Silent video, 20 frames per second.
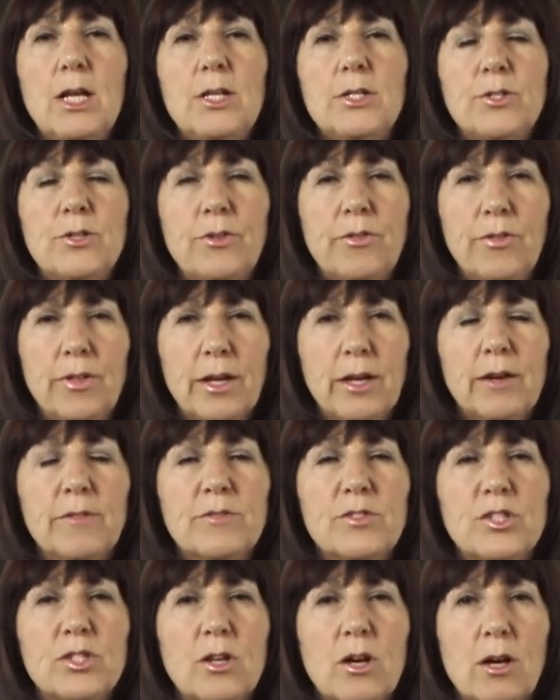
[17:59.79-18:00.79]
So you think of
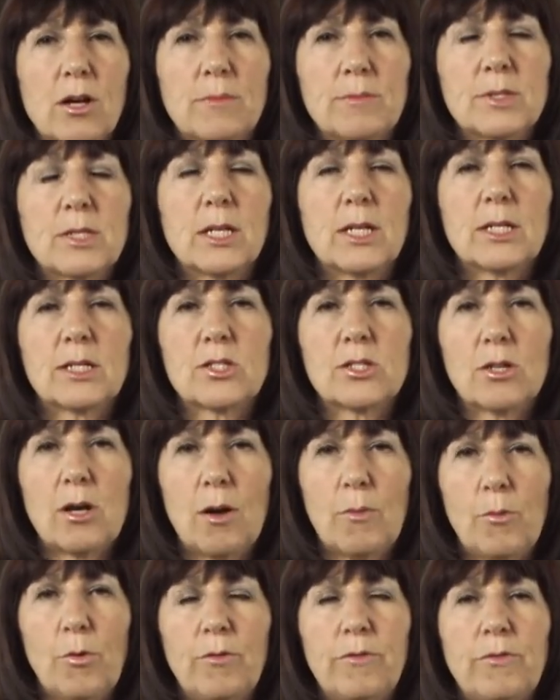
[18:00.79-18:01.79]
Psalms like
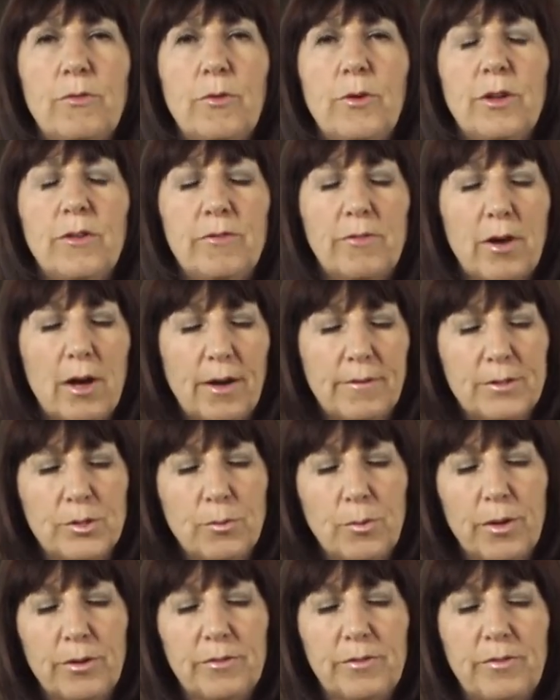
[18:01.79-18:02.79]
Psalm 145 to
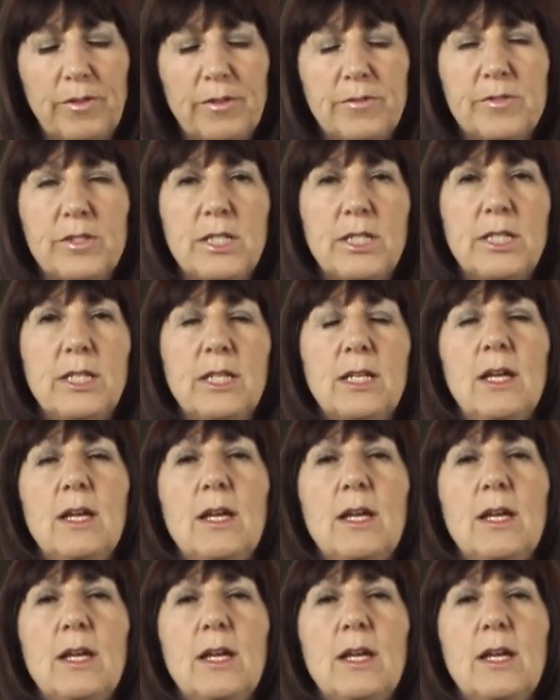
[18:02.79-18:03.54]
150,